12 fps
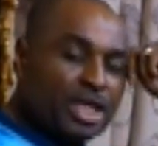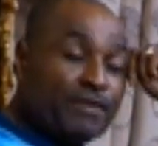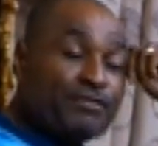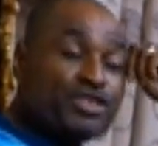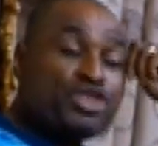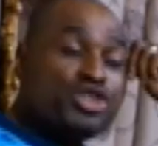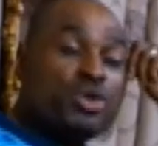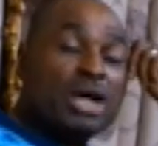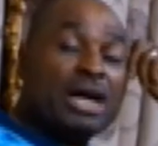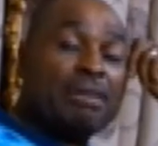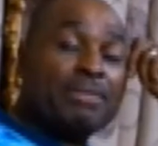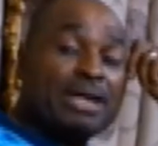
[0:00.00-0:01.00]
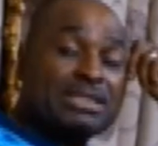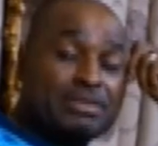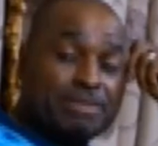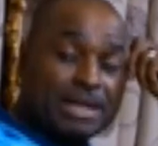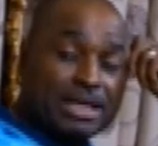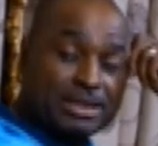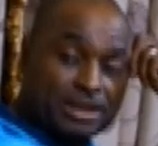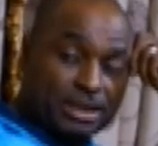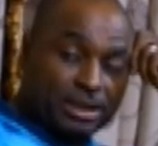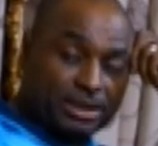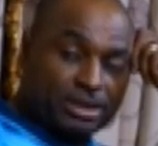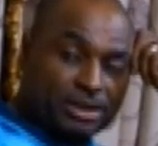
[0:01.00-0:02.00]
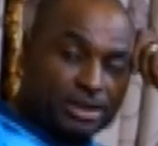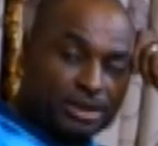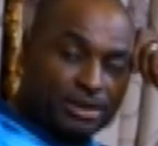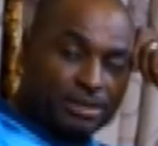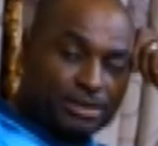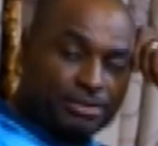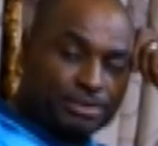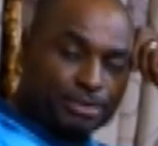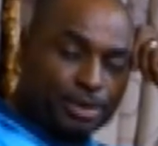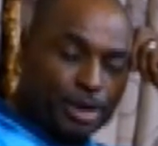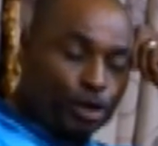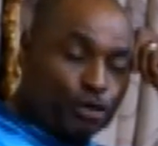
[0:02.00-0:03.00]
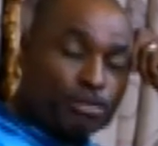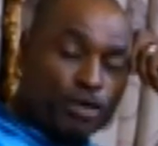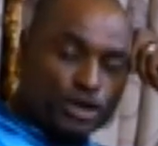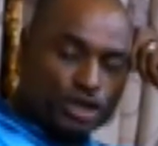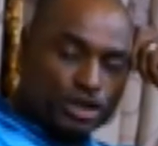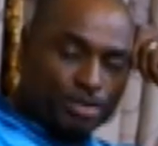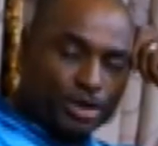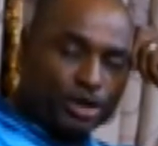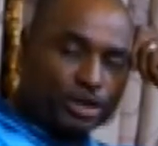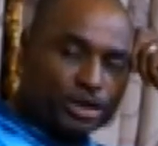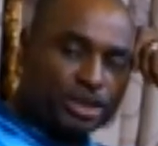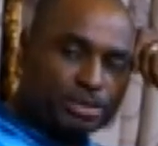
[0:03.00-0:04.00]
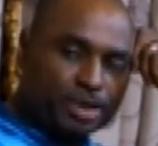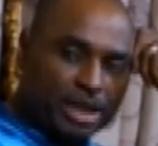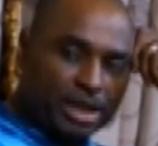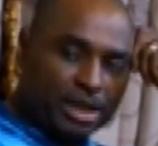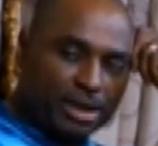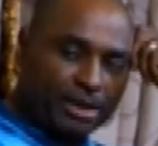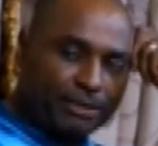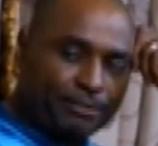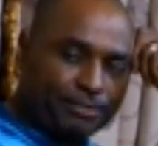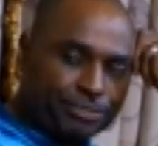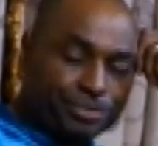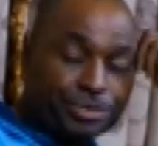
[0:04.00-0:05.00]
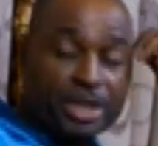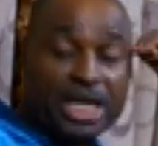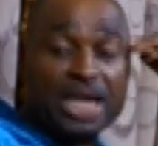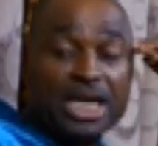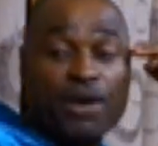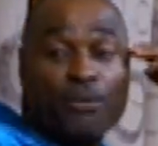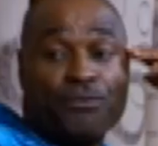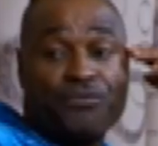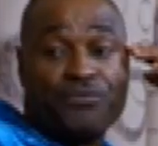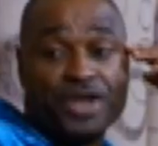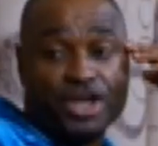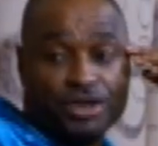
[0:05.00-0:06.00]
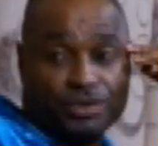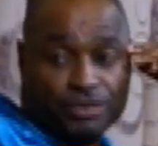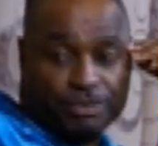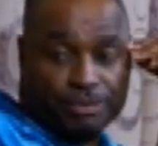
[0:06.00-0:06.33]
If you are mathematics, you must be algebra and I will fail you.